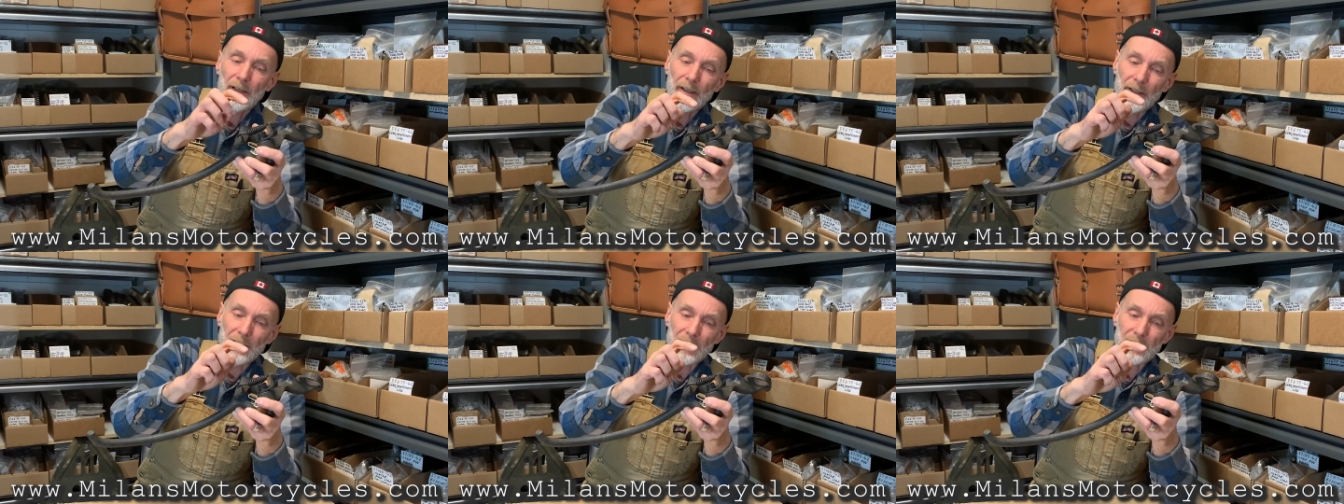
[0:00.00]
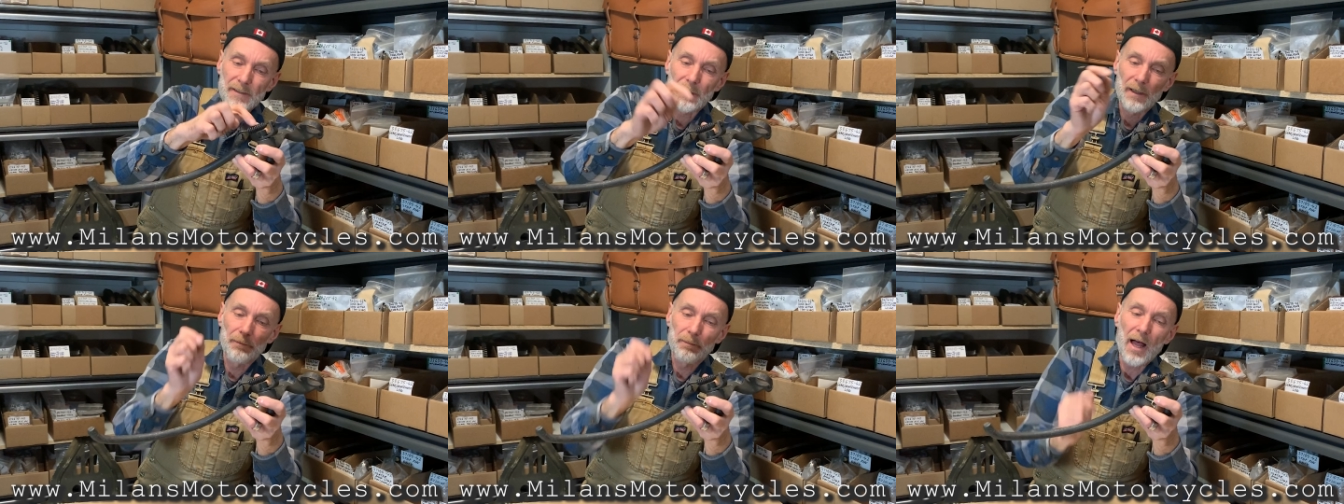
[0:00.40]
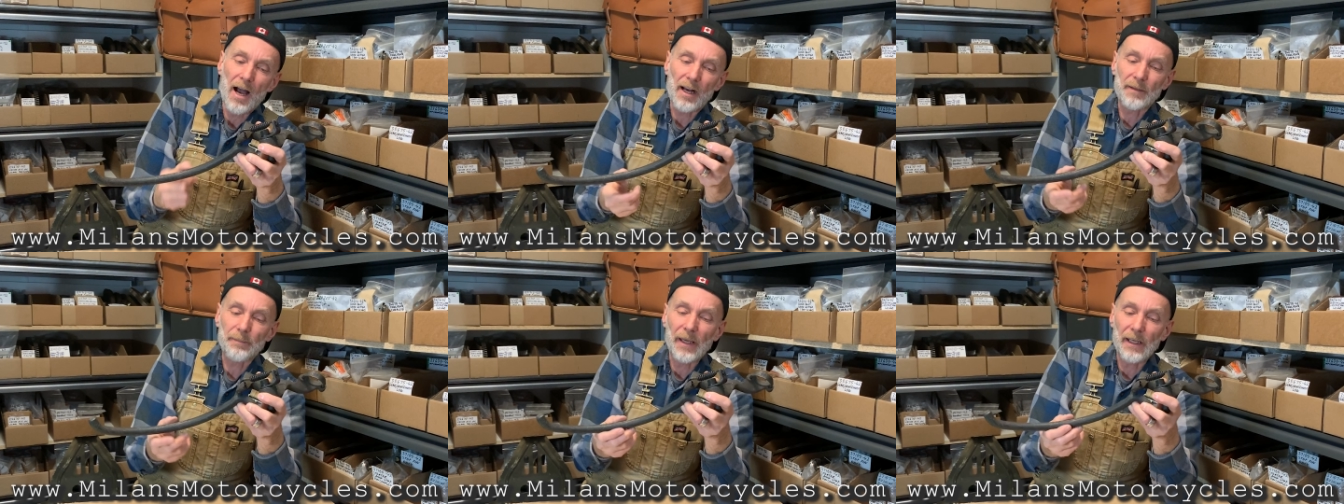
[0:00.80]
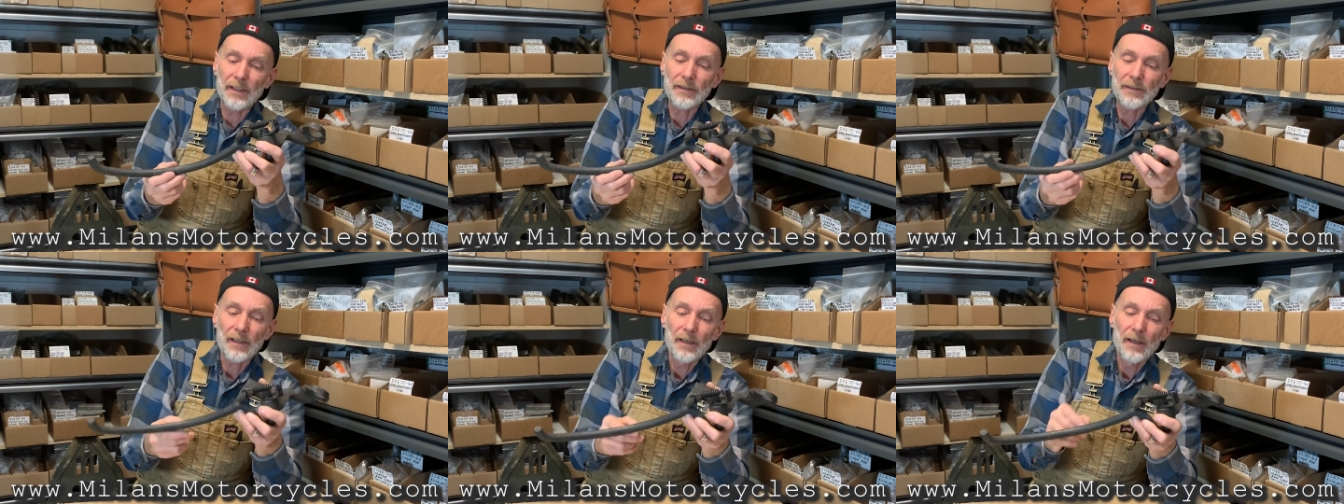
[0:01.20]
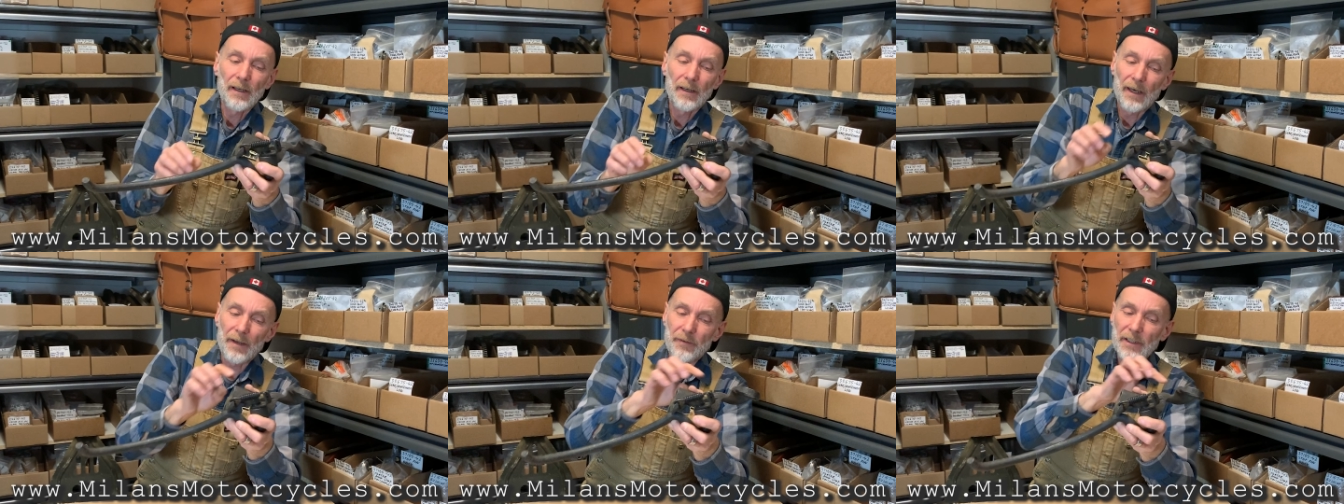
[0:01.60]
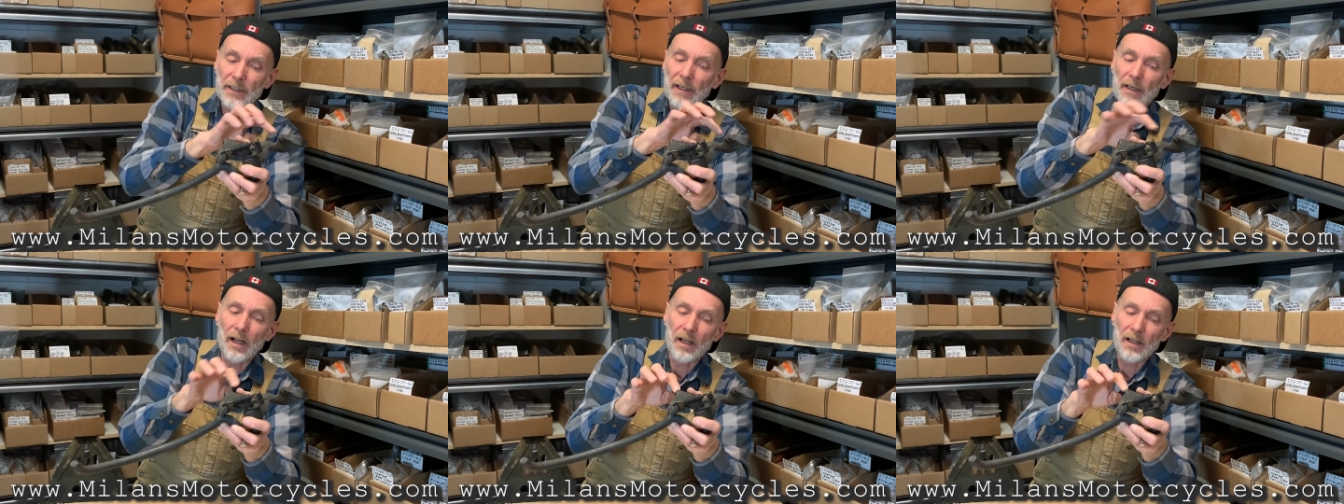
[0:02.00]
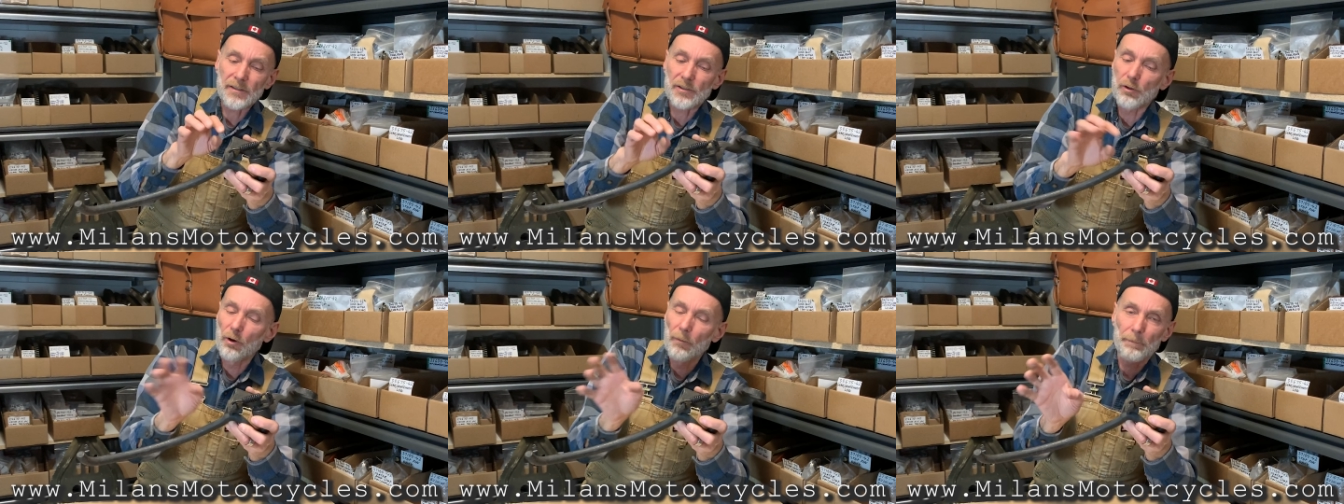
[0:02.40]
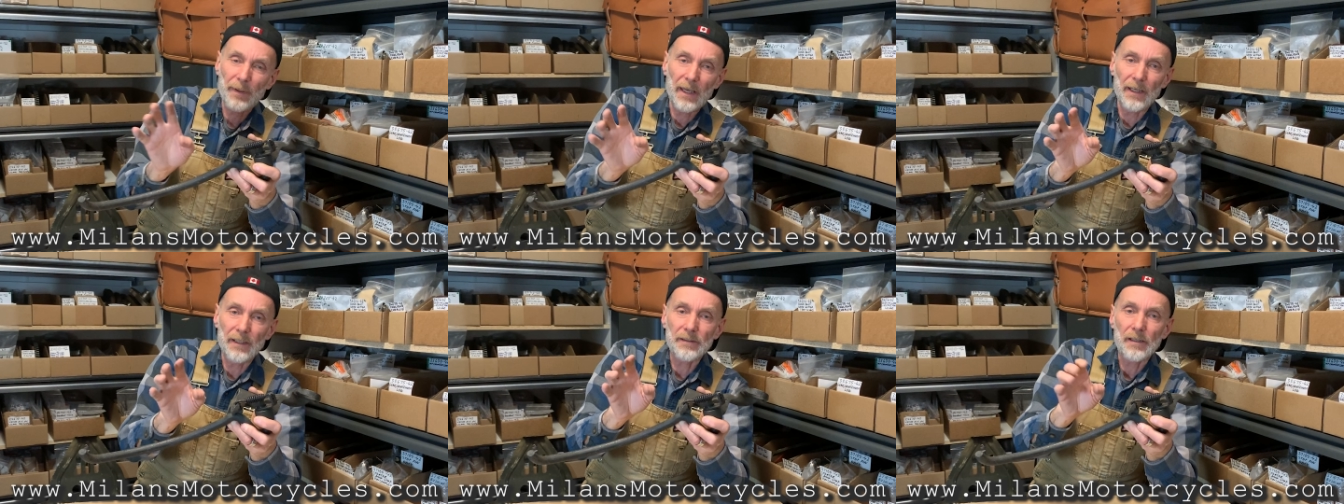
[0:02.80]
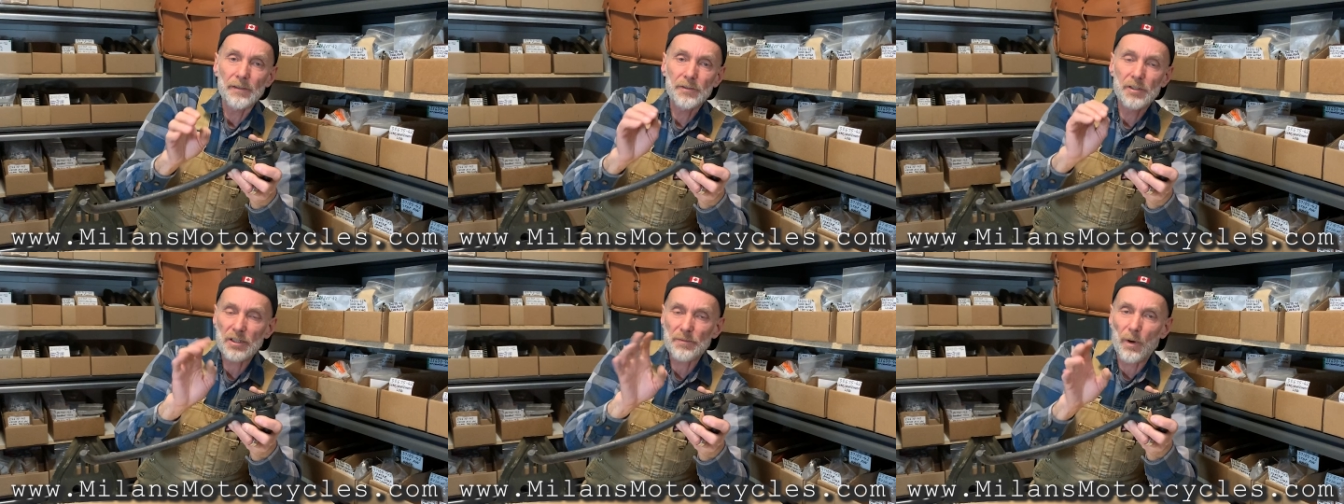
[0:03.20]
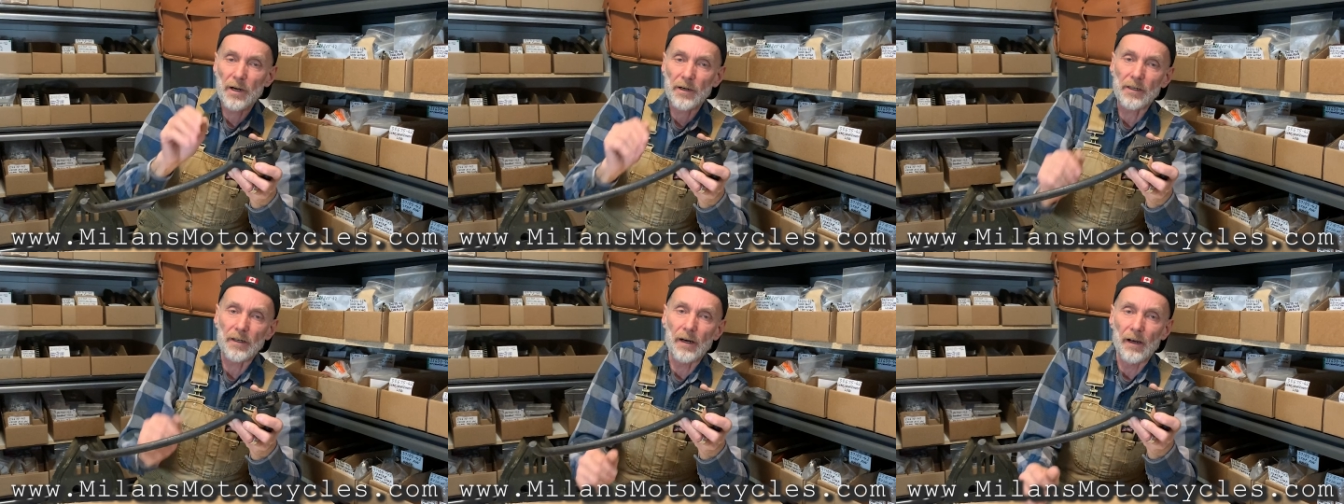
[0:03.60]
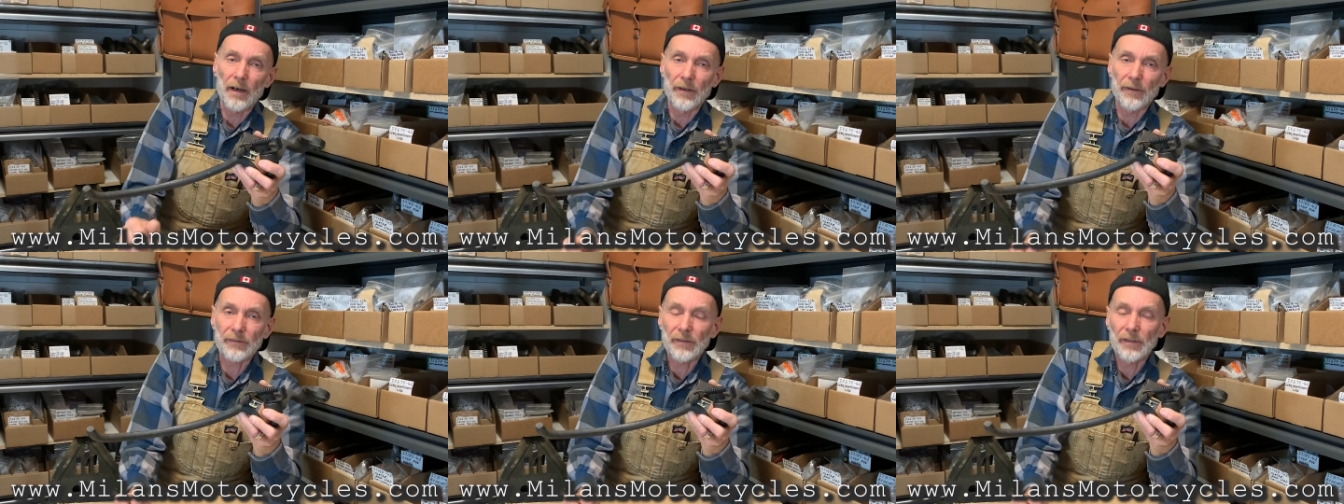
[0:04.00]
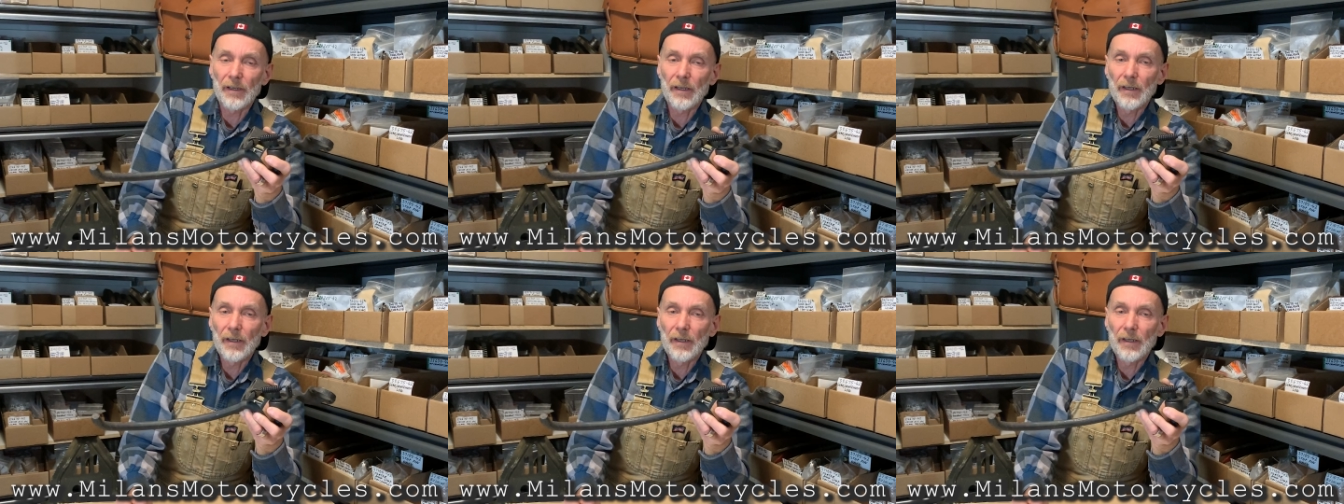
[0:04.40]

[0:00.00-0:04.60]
it's black paint. Everything else, don't paint, just parkerize.